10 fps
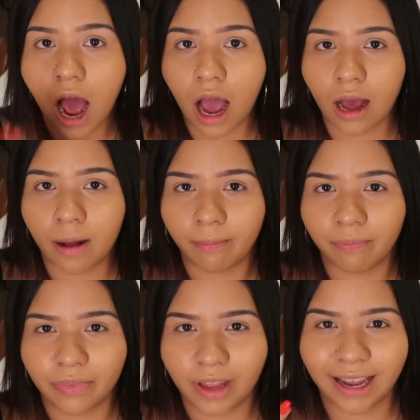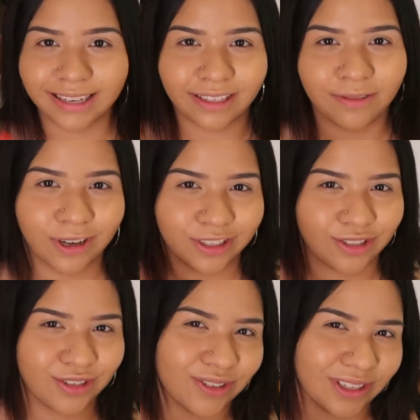I did want
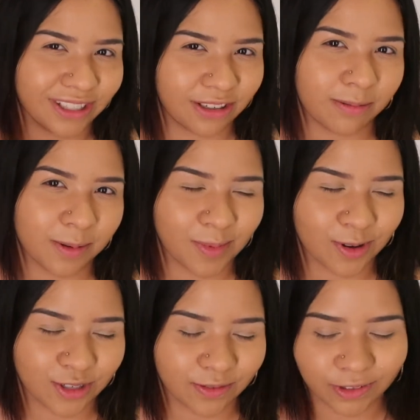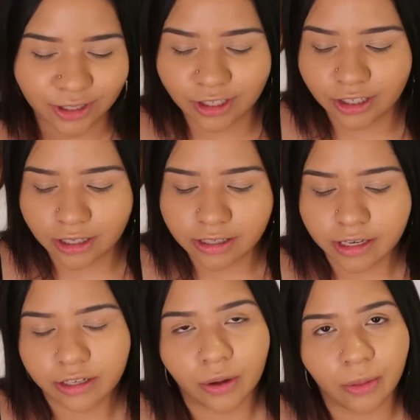to do a little promotion for her because
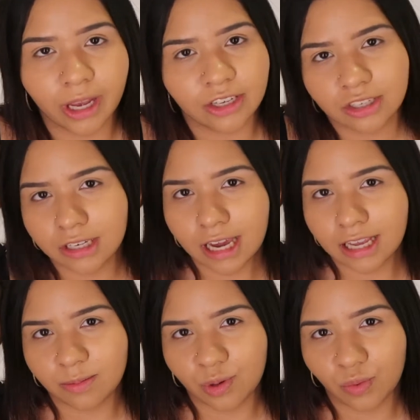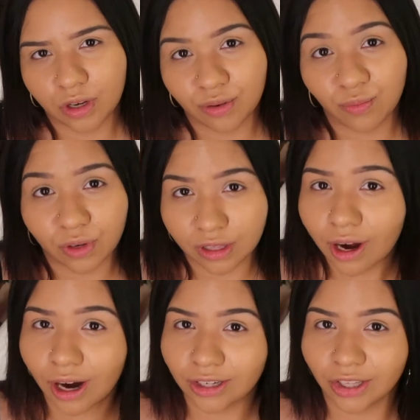I know that she has been working really
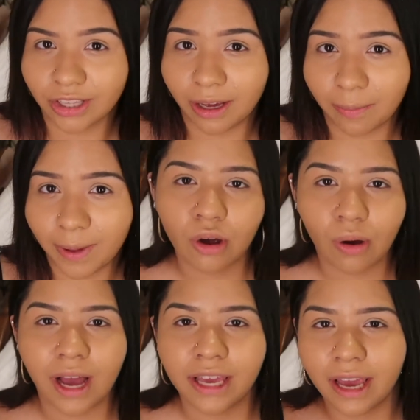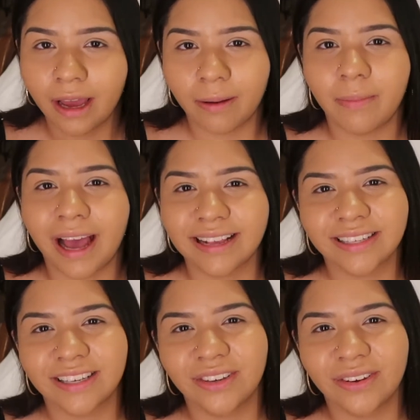hard on them. So I am
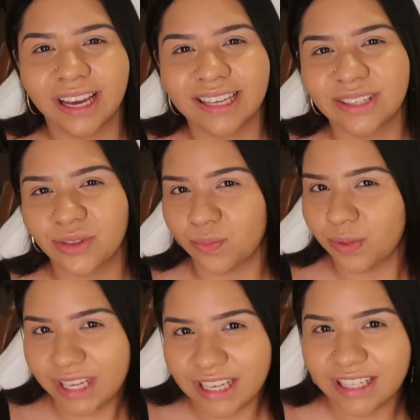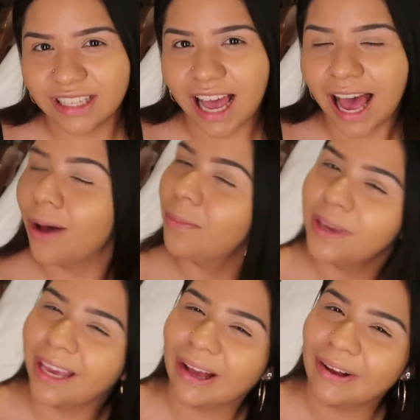asking you guys to please help
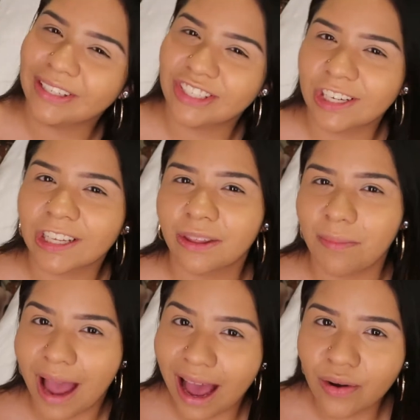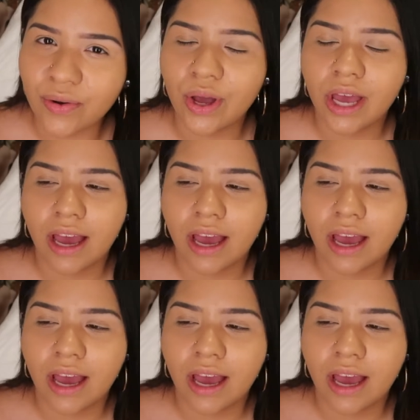me out and check them out.